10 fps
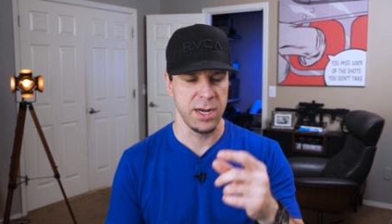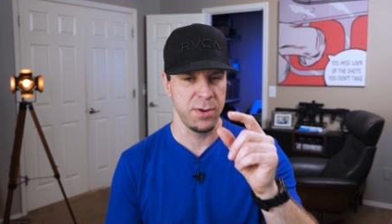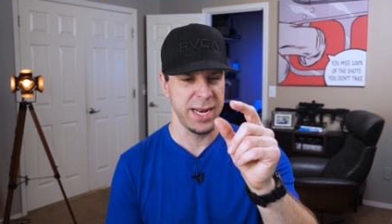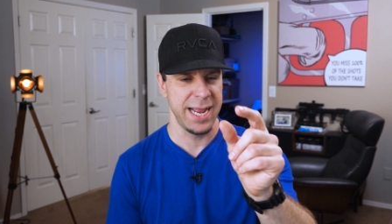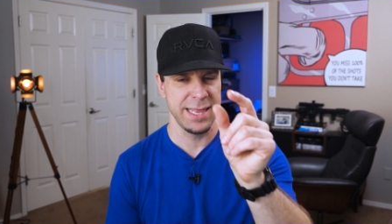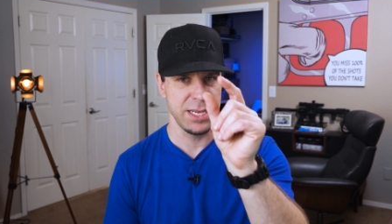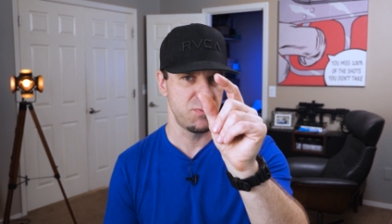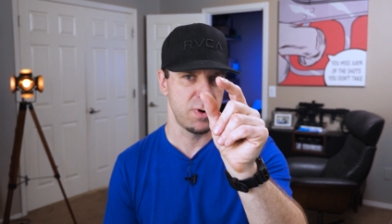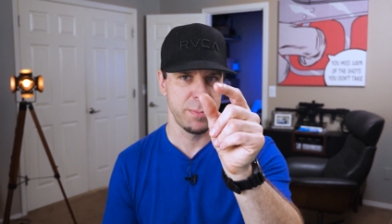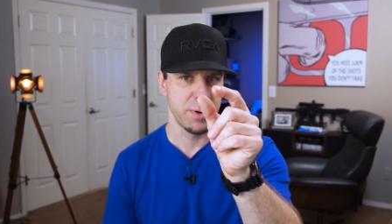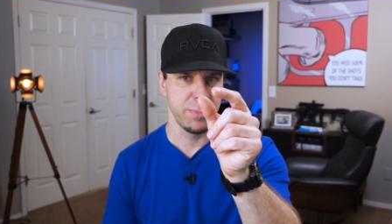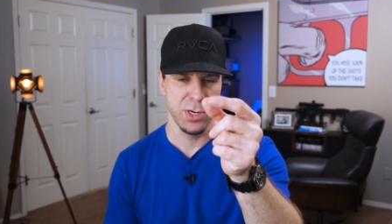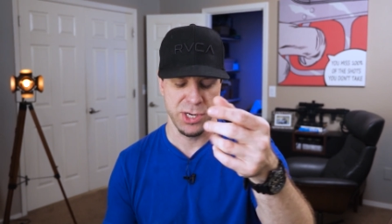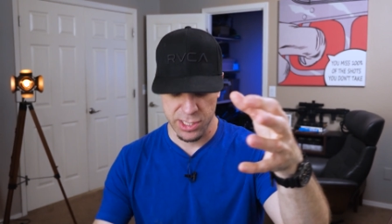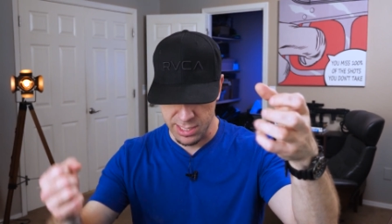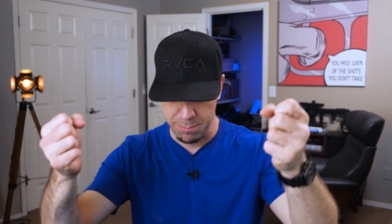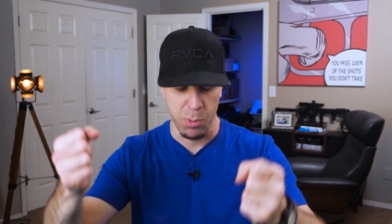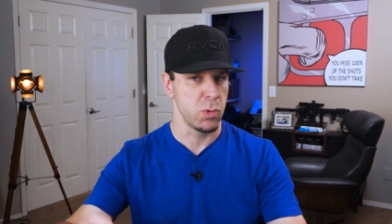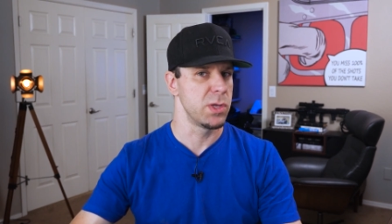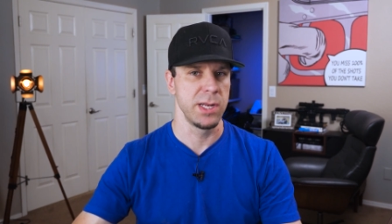you know, it had these rubber bushings that
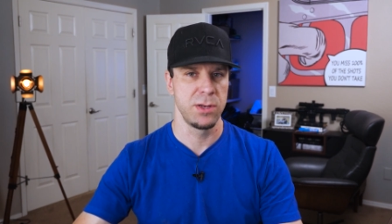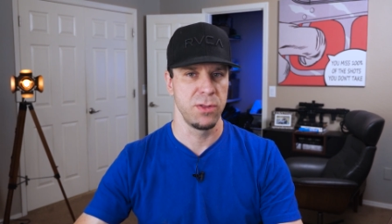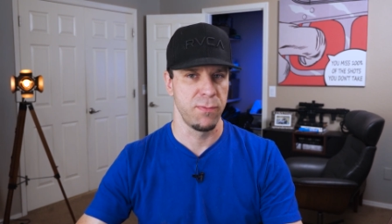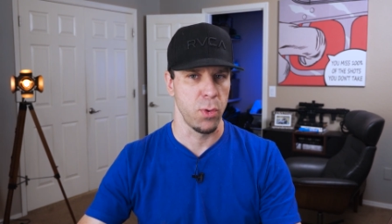bolted it to the